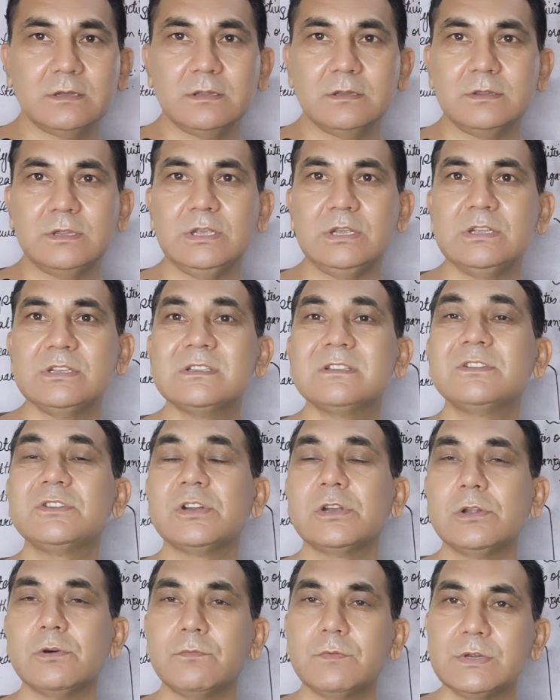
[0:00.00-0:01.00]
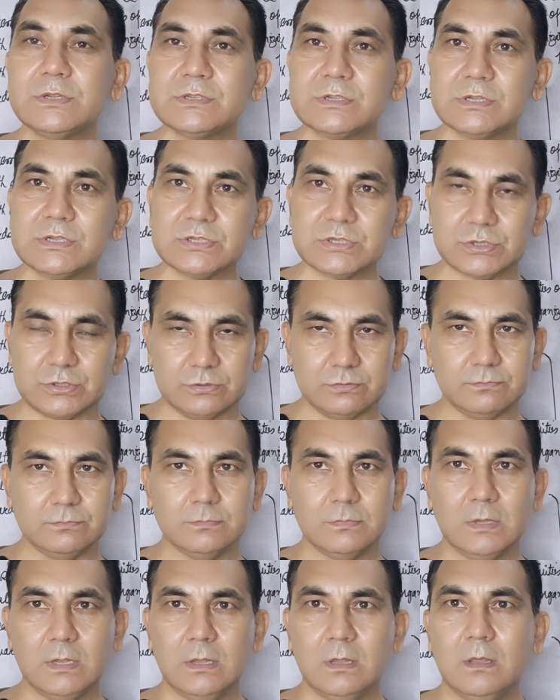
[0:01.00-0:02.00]
this delivery
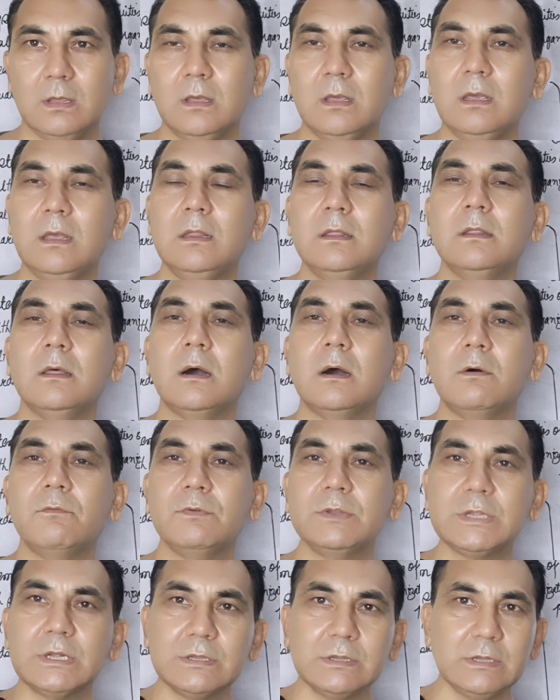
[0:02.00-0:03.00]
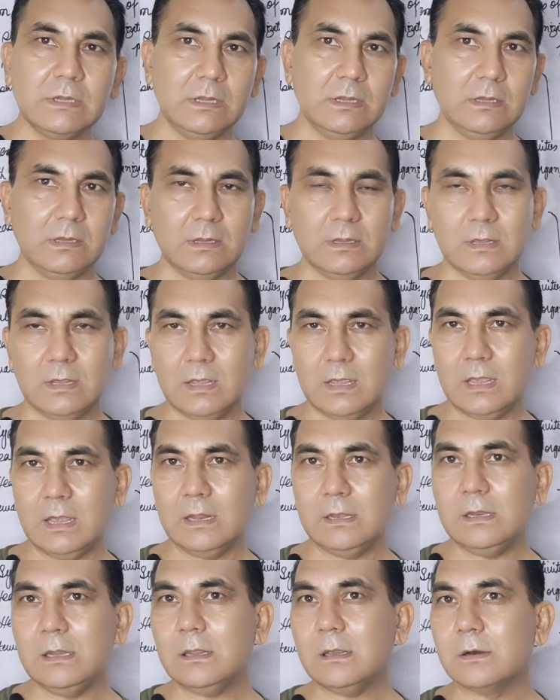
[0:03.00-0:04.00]
system in within the
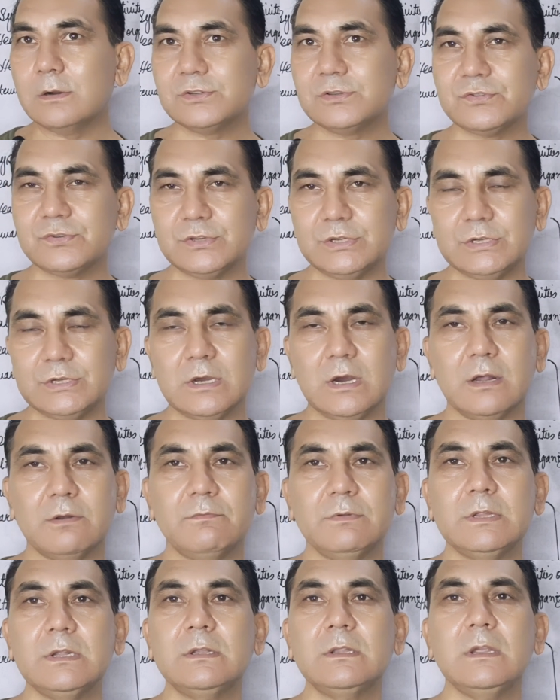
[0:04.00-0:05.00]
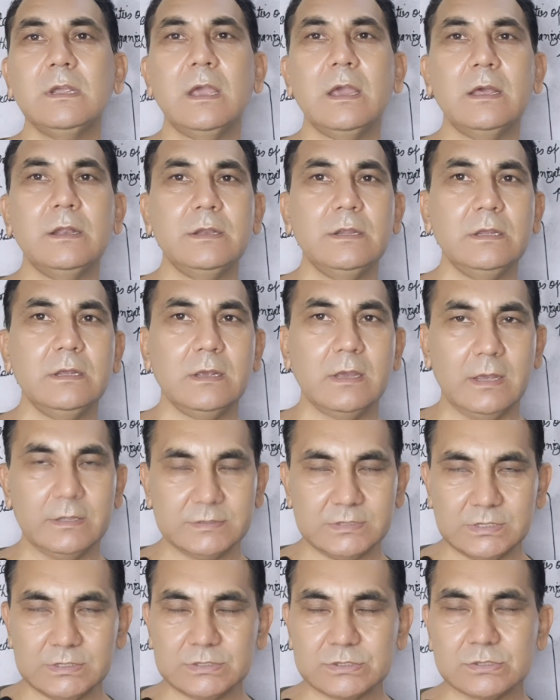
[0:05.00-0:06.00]
any country or within the any
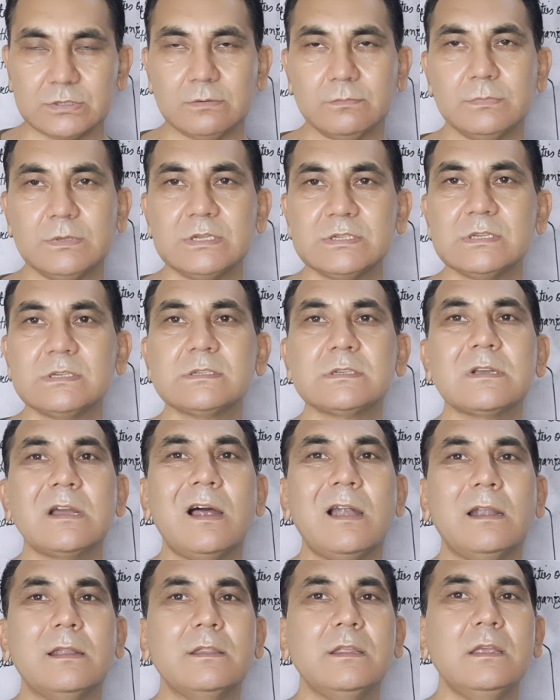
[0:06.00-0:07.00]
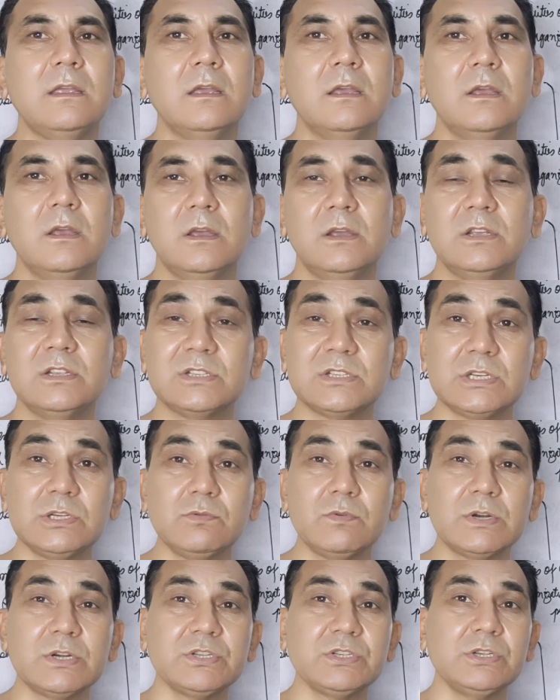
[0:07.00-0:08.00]
system. This is called the
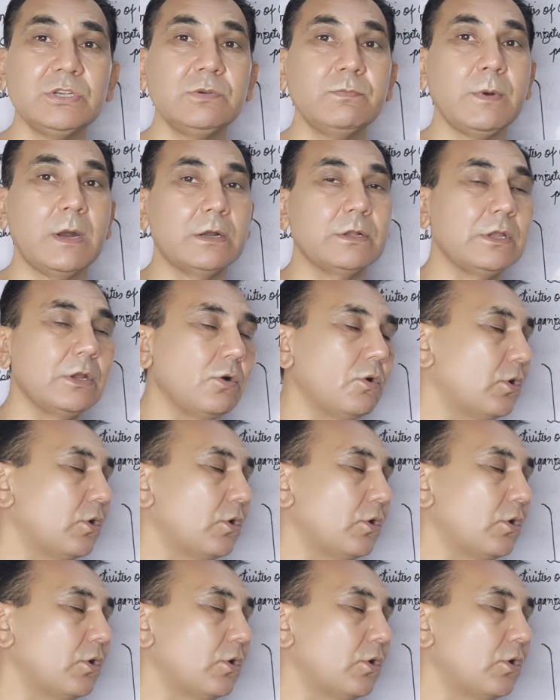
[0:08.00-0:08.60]
stewardship or the